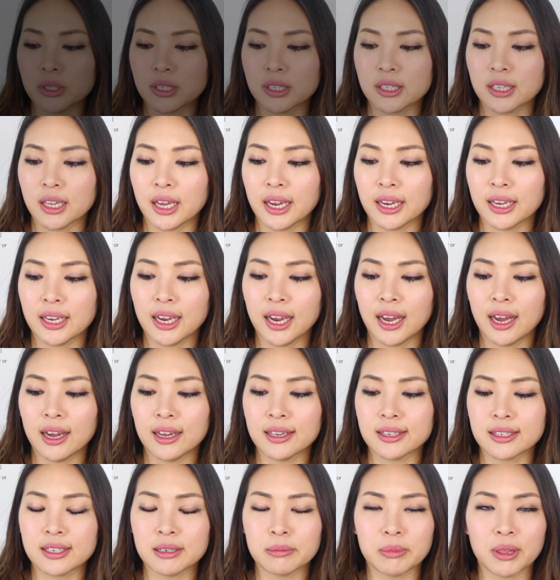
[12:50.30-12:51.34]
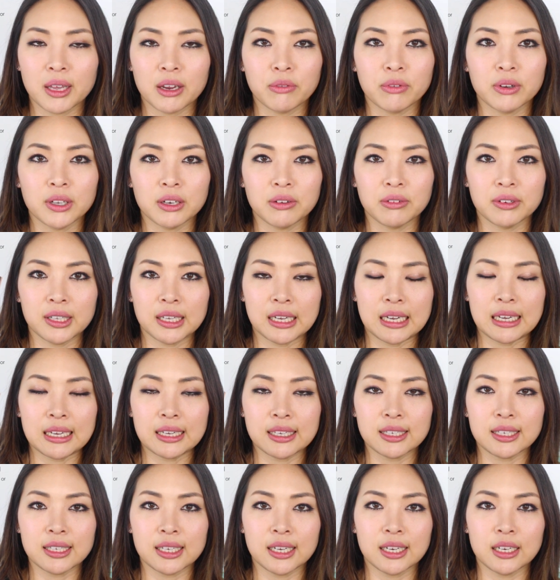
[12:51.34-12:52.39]
was like, yeah, it's something really, really
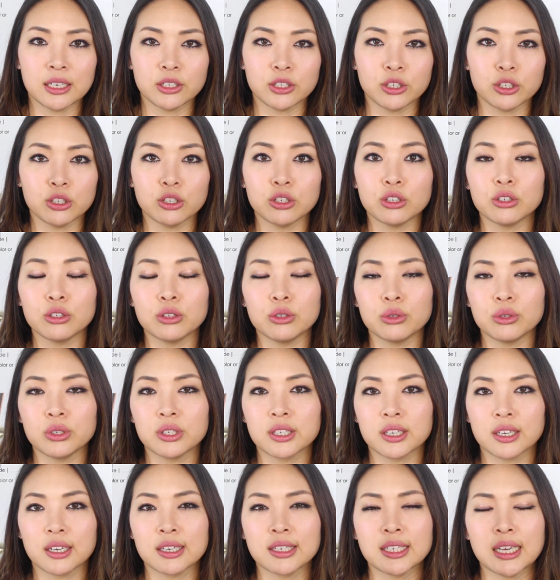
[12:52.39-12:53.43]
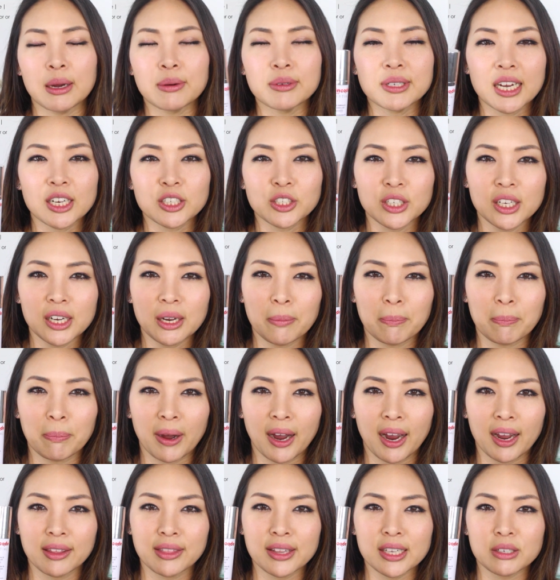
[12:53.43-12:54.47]
easy to use, because I was actually
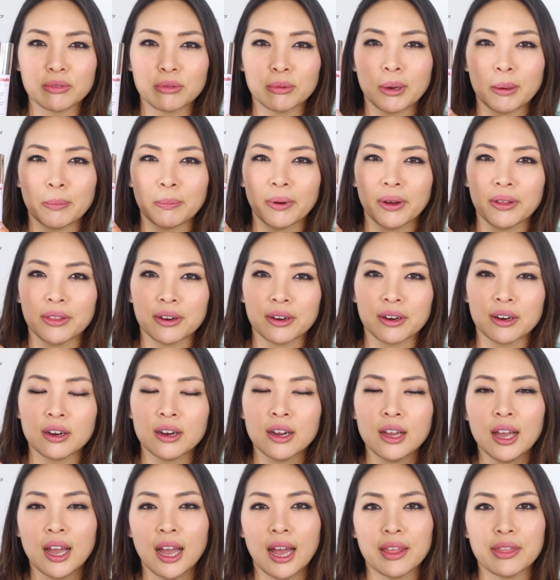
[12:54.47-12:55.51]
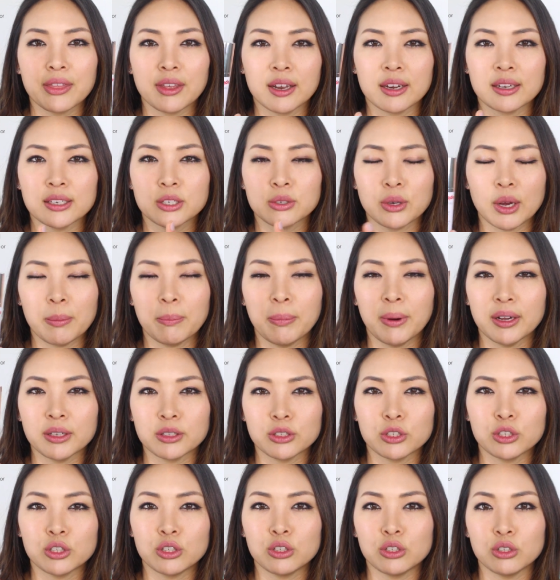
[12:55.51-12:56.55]
buying this for my brother. And then so I
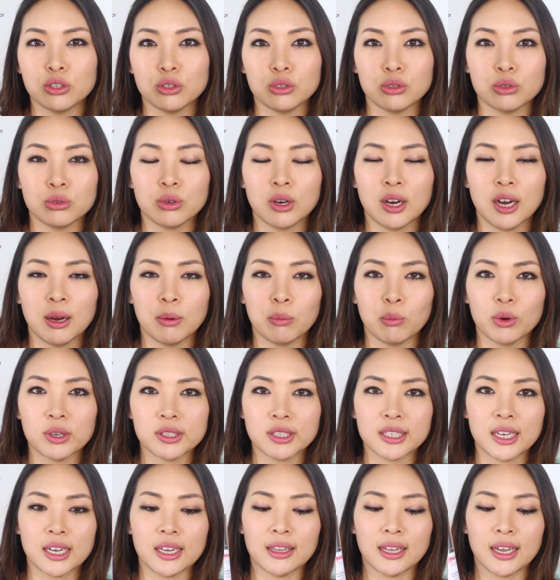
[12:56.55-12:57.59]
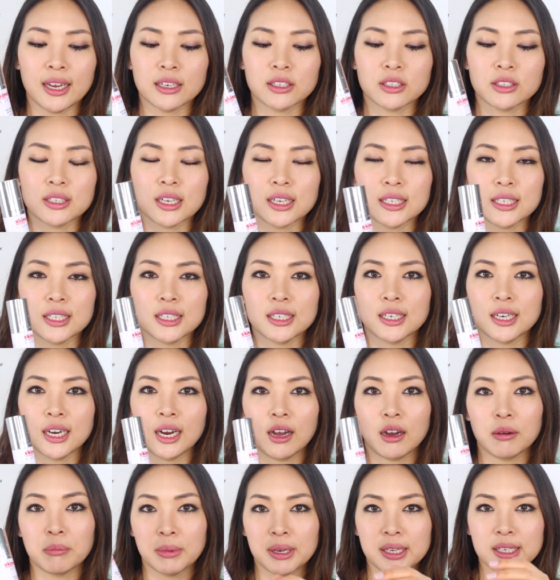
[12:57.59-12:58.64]
bought two once I like tested it
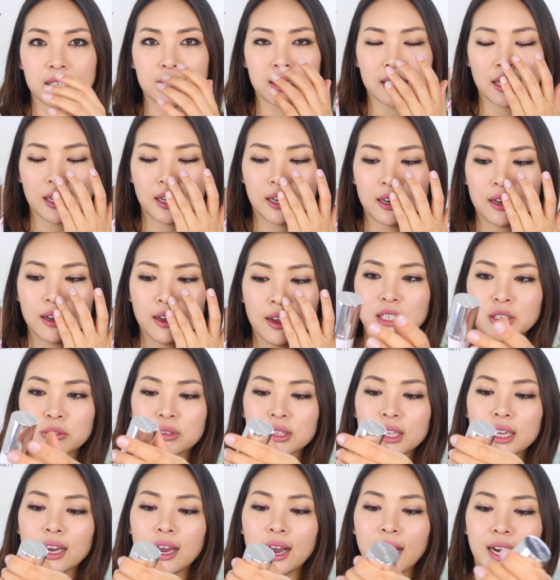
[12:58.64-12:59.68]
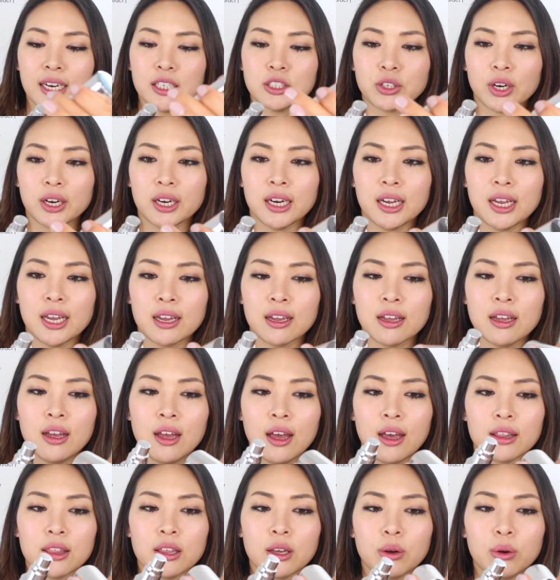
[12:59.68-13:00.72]
out on my skin. It's really hydrating.
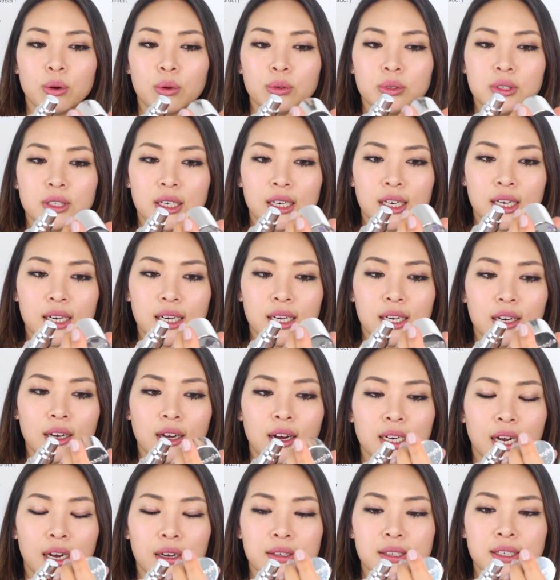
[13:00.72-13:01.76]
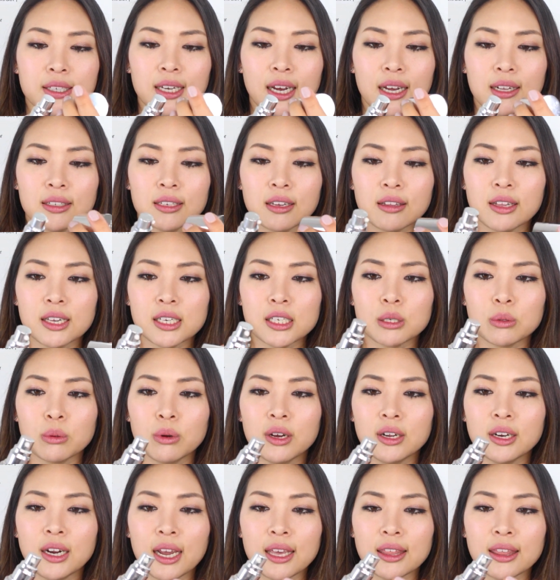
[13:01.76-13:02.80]
The only downside to this
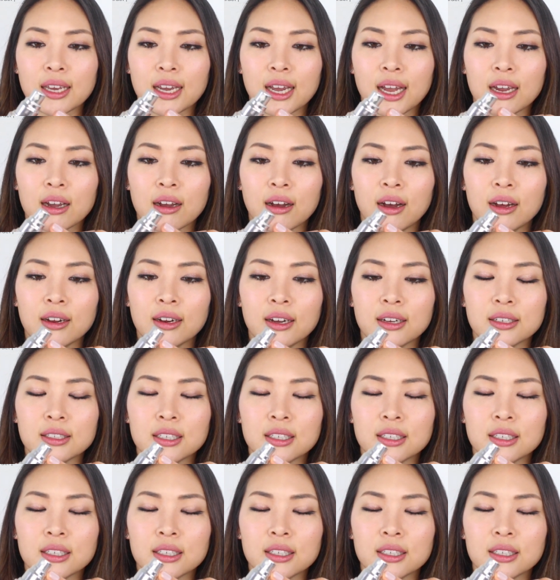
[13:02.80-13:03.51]
one, I think I got